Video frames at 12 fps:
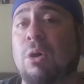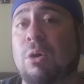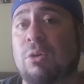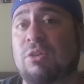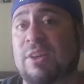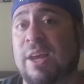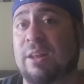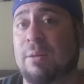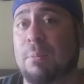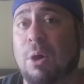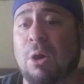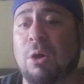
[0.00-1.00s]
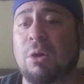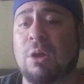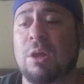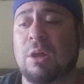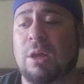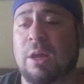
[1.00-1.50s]
Gaultier Lamal.
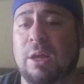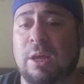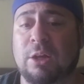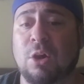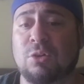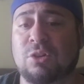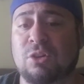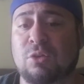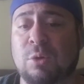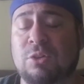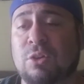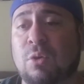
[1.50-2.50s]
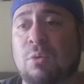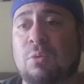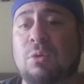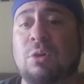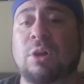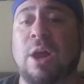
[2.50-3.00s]
It goes into its
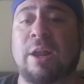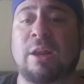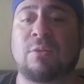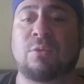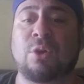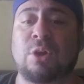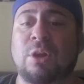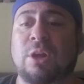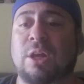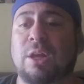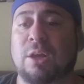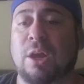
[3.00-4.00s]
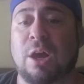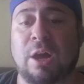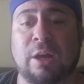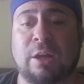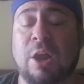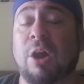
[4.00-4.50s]
own kind
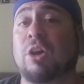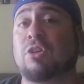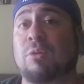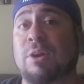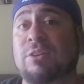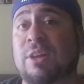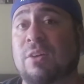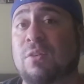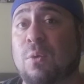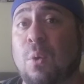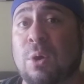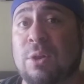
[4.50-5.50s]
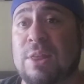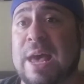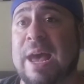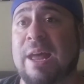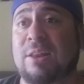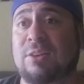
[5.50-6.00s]
of characteristic for
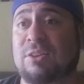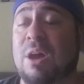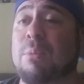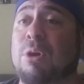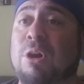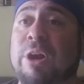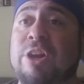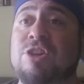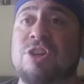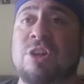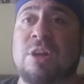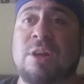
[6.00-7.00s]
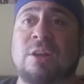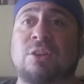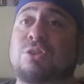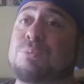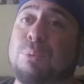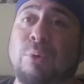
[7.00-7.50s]
that summerish
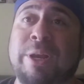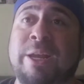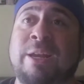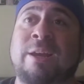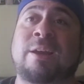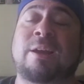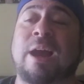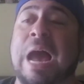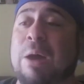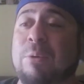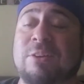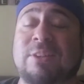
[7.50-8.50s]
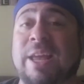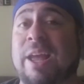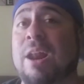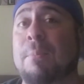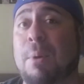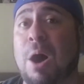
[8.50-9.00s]
spring, I would say,
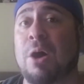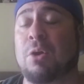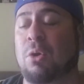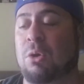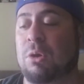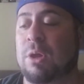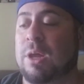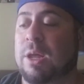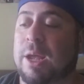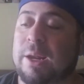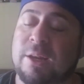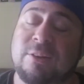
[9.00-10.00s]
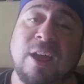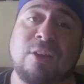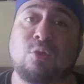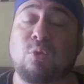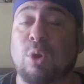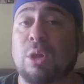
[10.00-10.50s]
in a bottle, and it
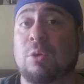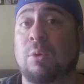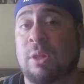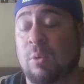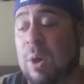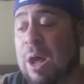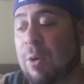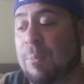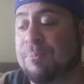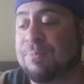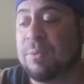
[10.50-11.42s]
does really well.